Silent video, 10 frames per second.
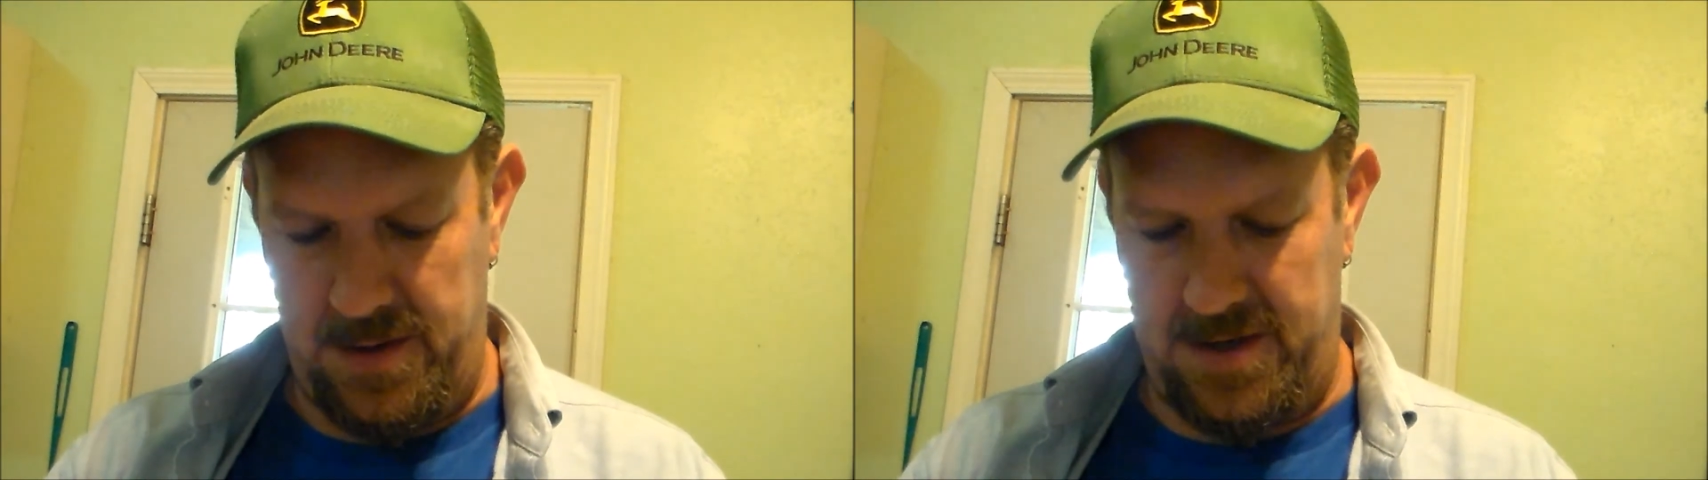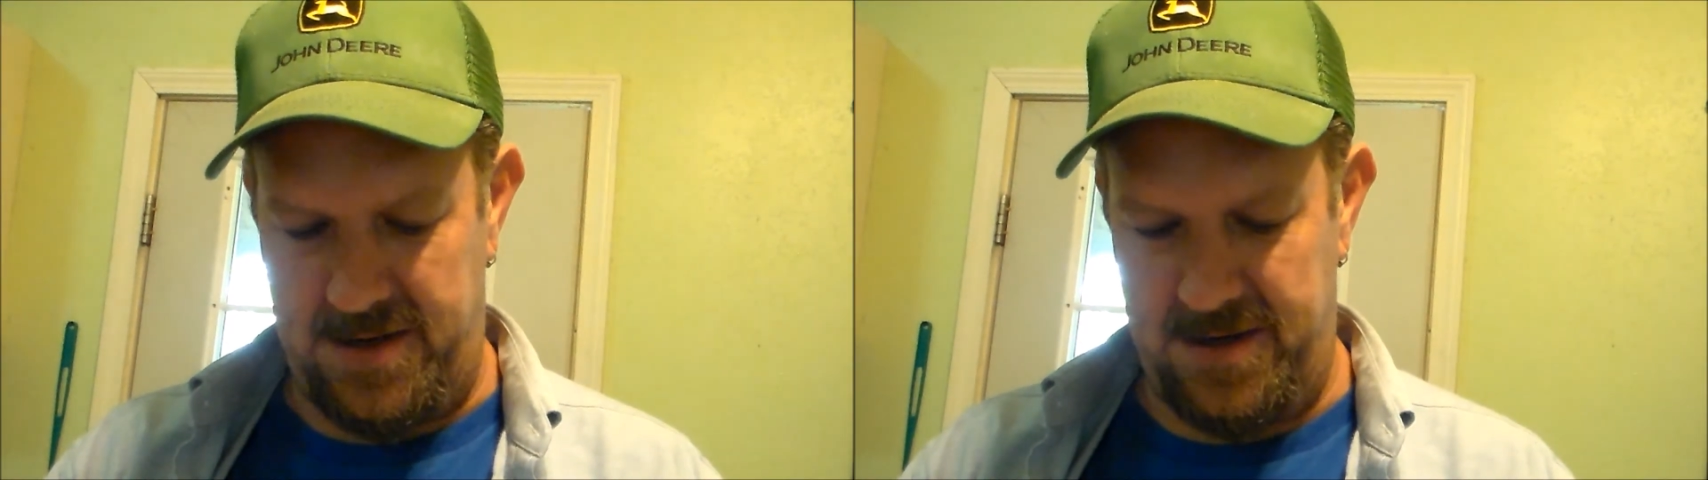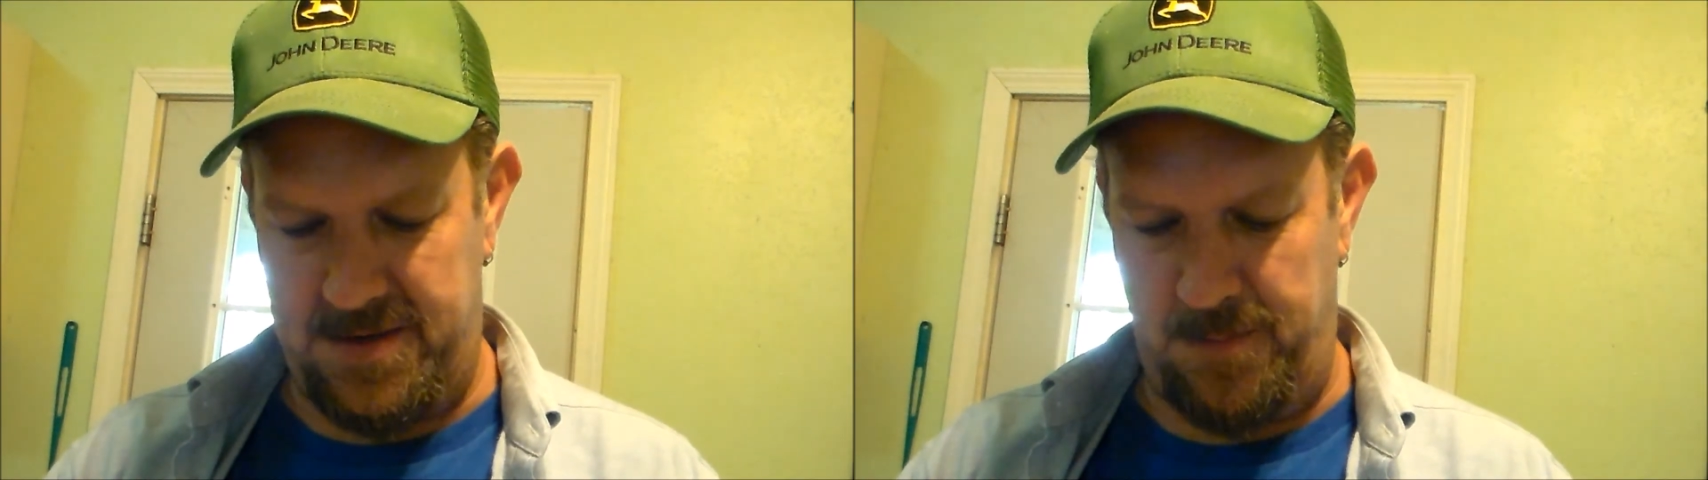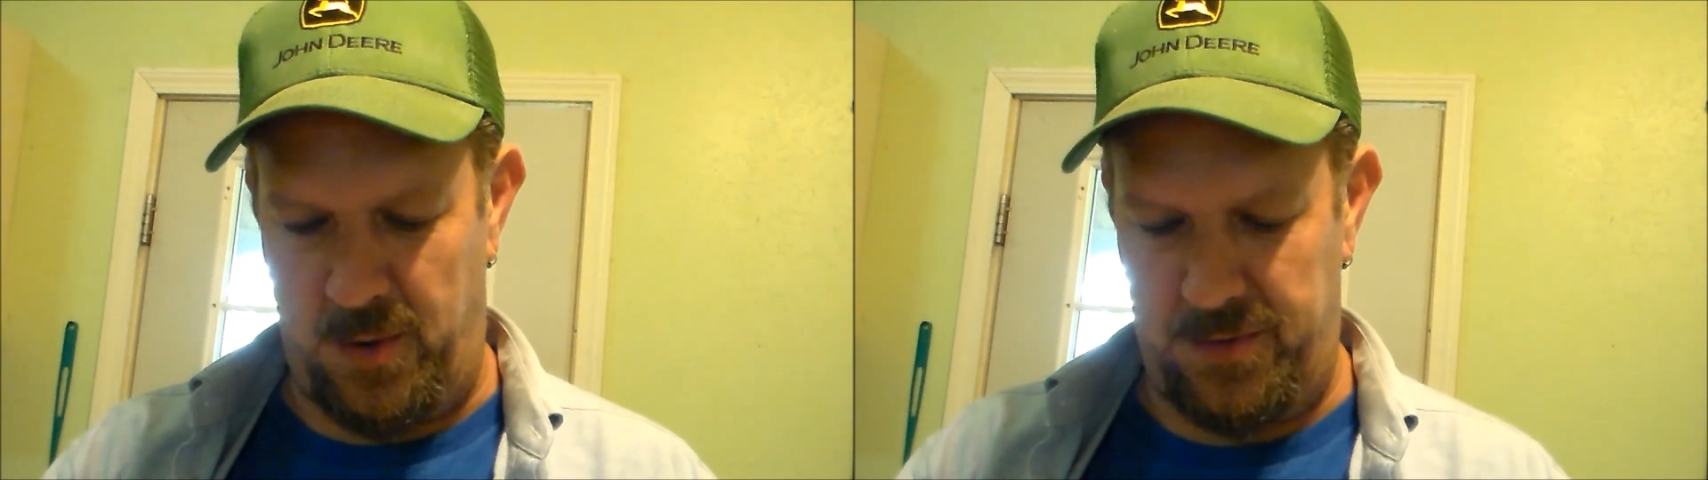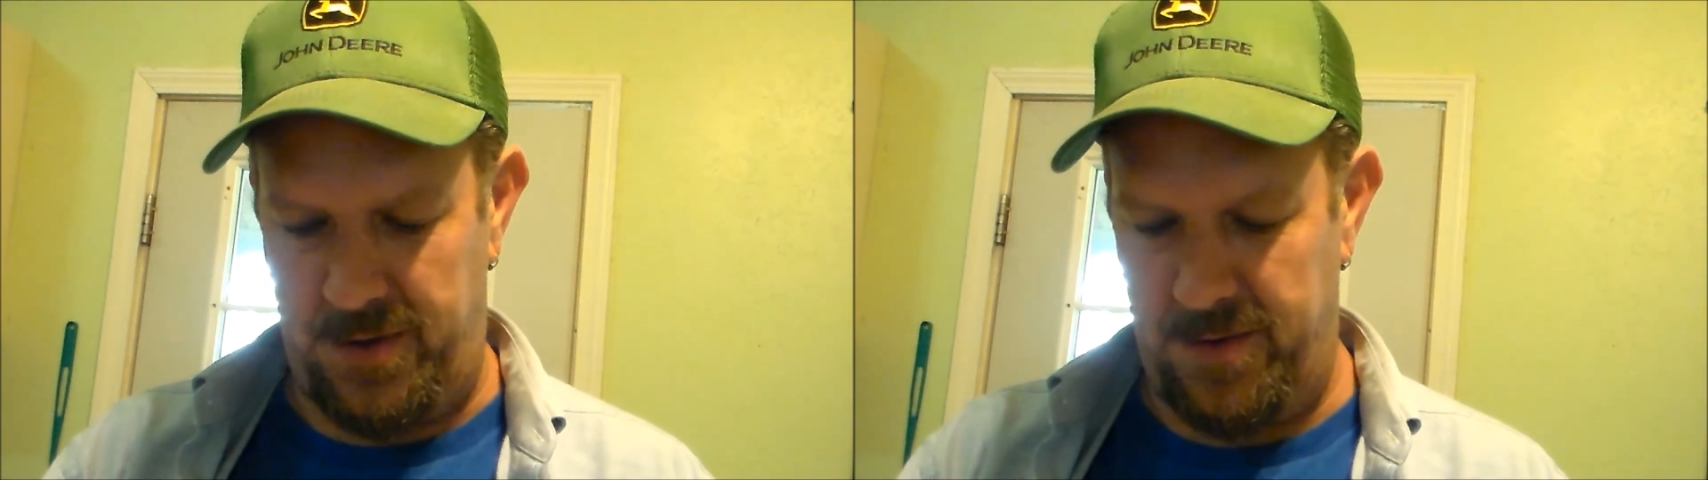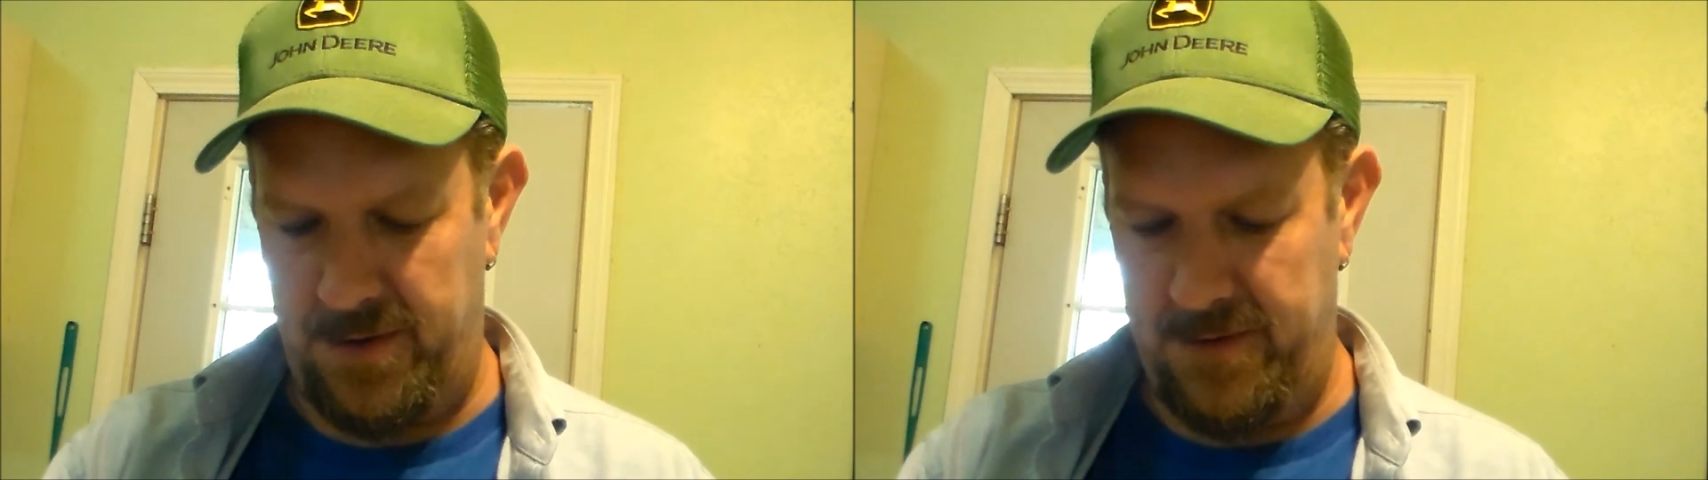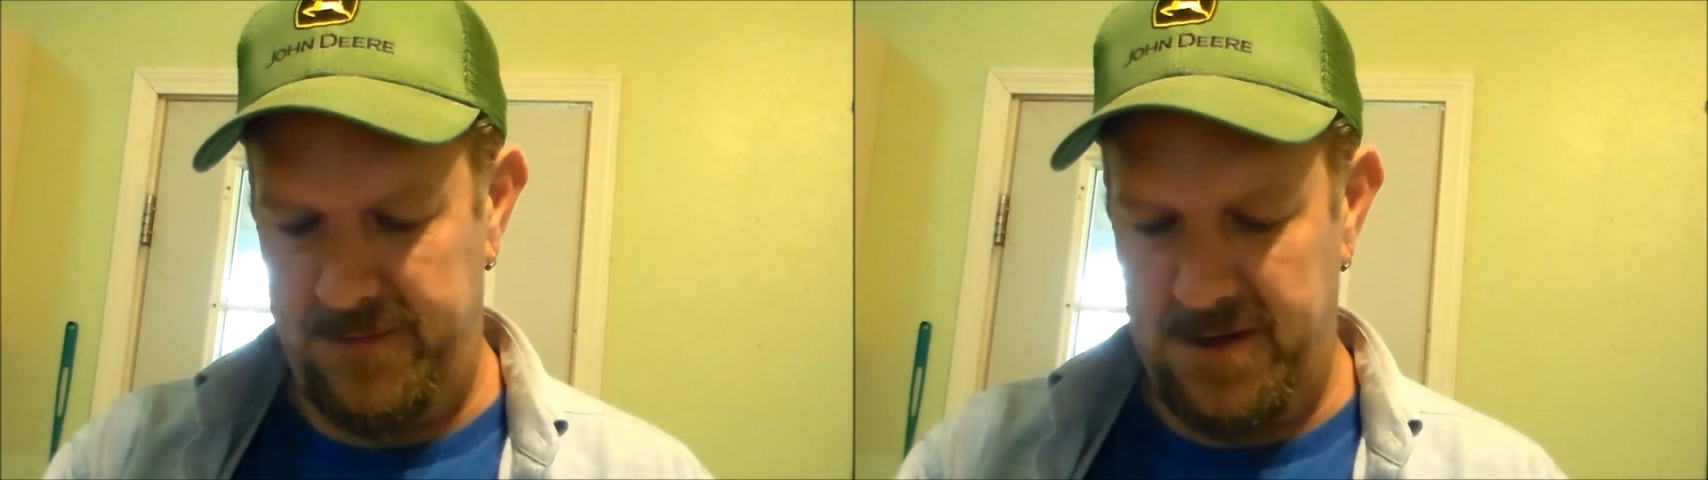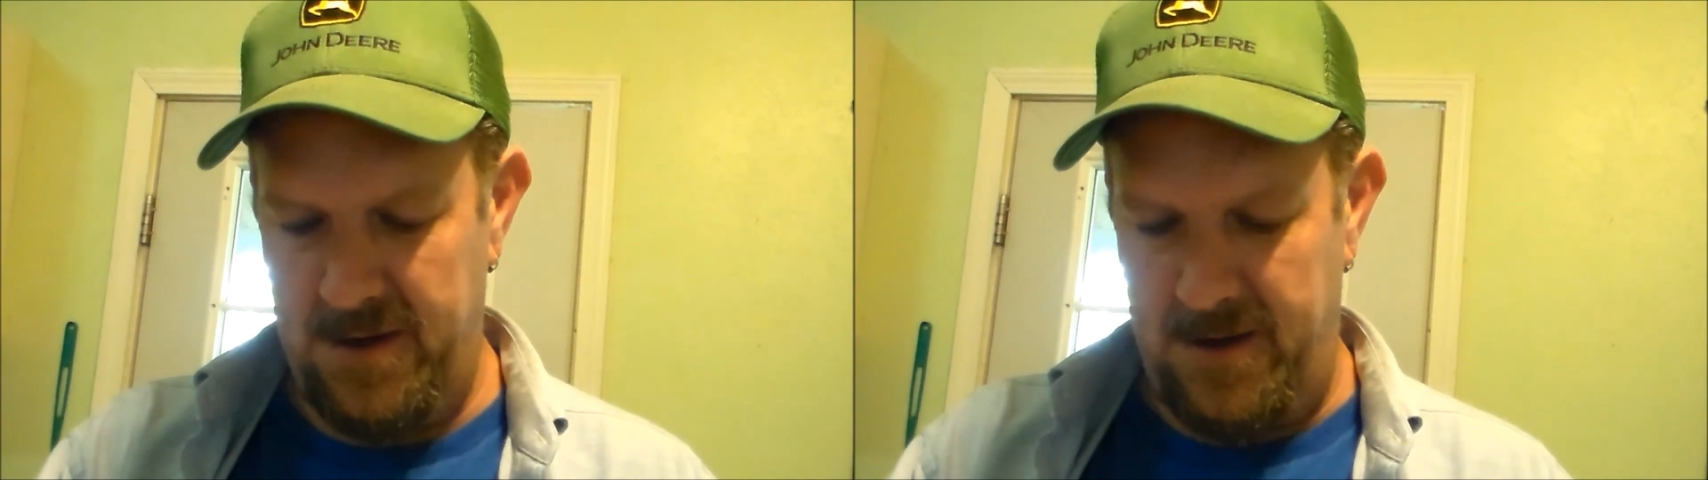just as some
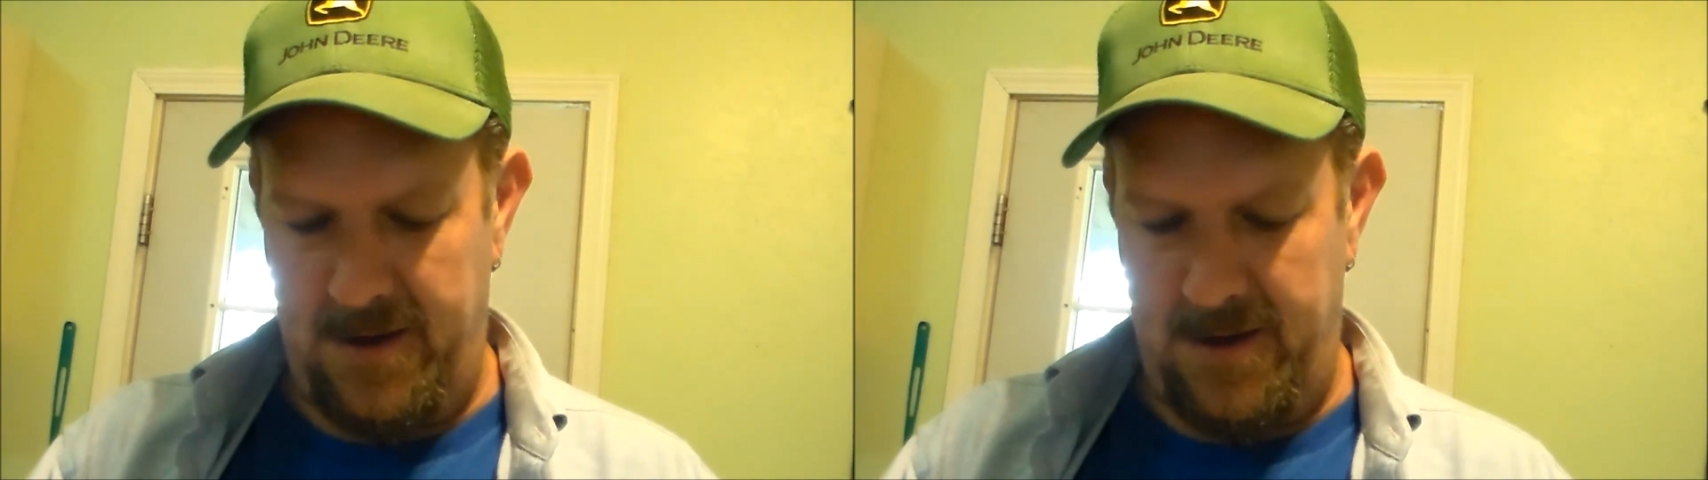alternatives.